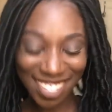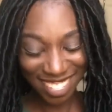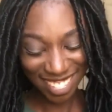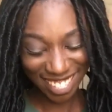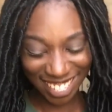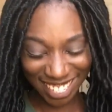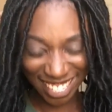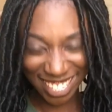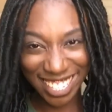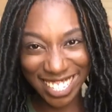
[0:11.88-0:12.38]

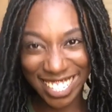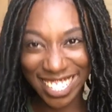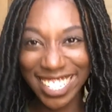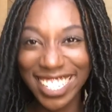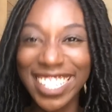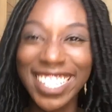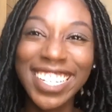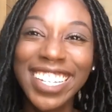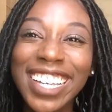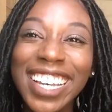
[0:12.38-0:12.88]

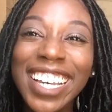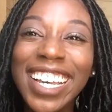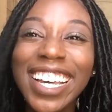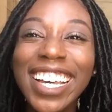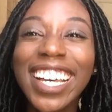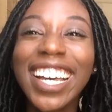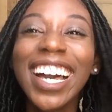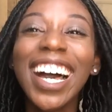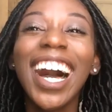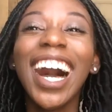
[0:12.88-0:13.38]
Yay!
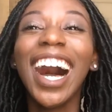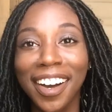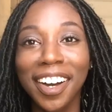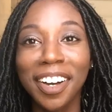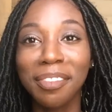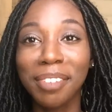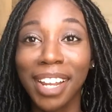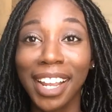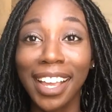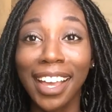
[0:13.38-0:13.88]

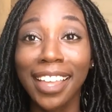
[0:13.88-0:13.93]
And I